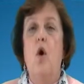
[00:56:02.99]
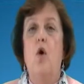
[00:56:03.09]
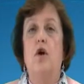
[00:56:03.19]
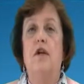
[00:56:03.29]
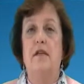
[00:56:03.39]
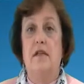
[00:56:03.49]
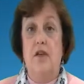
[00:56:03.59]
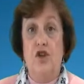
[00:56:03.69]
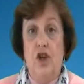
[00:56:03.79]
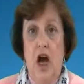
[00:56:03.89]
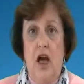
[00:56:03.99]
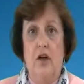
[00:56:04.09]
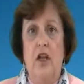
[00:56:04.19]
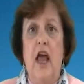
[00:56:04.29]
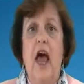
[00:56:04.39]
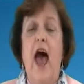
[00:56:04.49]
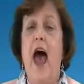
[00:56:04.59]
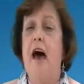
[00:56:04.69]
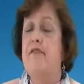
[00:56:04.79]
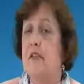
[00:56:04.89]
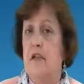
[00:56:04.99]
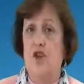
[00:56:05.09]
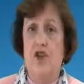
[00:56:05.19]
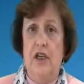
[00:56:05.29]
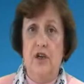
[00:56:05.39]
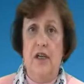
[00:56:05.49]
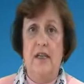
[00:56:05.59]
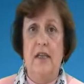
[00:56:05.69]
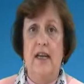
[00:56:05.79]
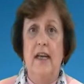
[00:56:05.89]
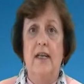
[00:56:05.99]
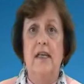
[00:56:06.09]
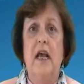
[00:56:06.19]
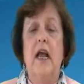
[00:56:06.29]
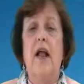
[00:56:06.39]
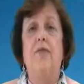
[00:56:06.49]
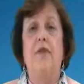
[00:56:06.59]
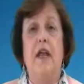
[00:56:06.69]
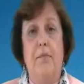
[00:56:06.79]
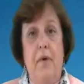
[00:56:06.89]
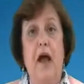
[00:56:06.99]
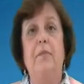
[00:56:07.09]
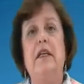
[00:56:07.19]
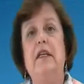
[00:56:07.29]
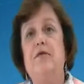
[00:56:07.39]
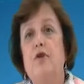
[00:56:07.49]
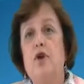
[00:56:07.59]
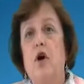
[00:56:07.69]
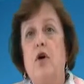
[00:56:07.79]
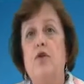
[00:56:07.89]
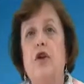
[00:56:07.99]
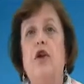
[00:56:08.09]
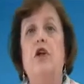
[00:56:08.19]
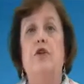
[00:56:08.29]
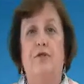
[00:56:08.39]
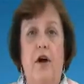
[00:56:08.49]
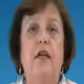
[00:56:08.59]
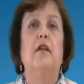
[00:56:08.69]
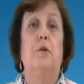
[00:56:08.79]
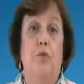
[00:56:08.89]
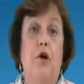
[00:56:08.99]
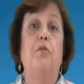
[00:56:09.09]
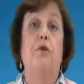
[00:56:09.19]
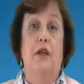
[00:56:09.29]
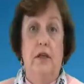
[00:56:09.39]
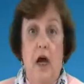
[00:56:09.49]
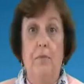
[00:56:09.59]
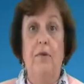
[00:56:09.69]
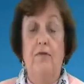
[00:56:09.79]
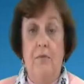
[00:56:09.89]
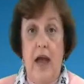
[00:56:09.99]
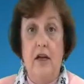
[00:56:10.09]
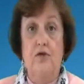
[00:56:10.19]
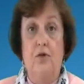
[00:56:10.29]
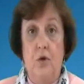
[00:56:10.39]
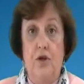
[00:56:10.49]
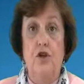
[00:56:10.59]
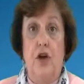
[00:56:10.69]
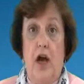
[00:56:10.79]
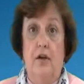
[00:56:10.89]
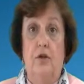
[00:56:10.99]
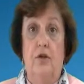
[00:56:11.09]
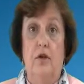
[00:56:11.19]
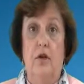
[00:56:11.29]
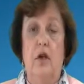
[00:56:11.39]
Or does this child have such serious needs that it might be difficult to find an appropriate adoptive match for the child?